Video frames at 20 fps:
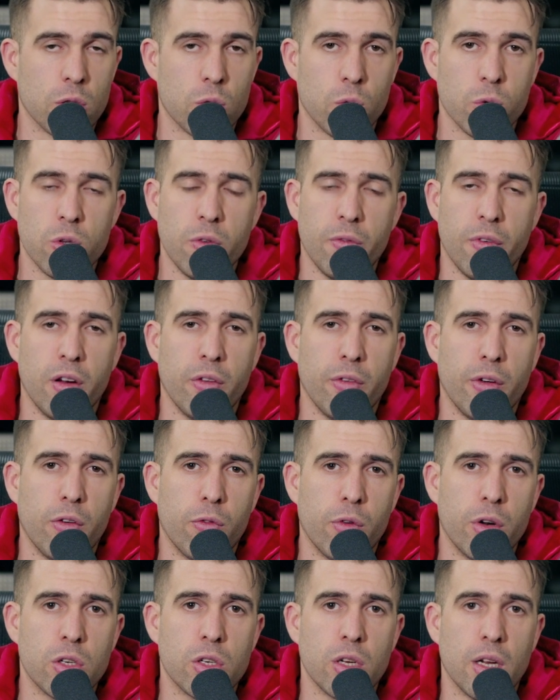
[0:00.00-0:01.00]
It's also very, very
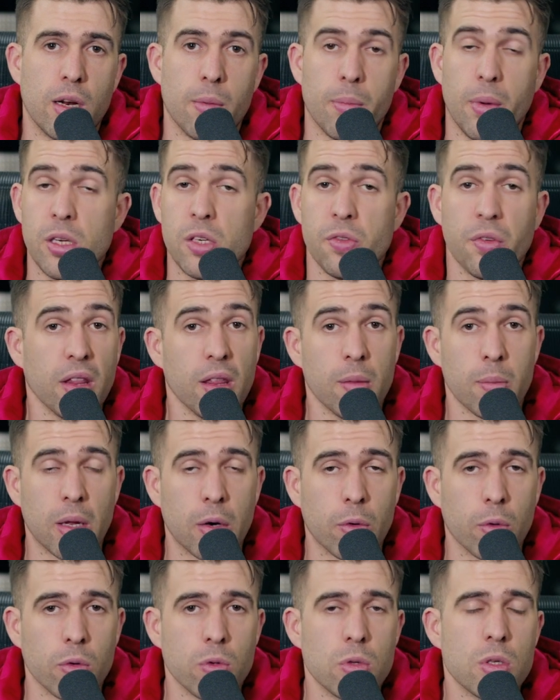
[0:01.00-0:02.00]
rich in a bunch of other
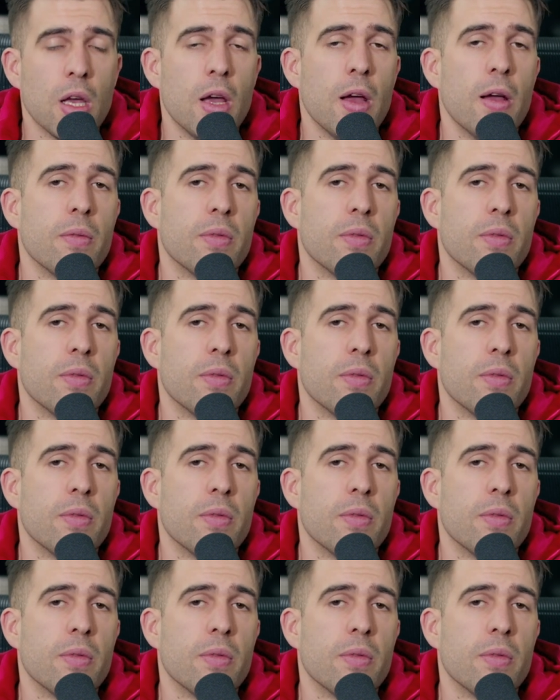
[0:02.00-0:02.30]
minerals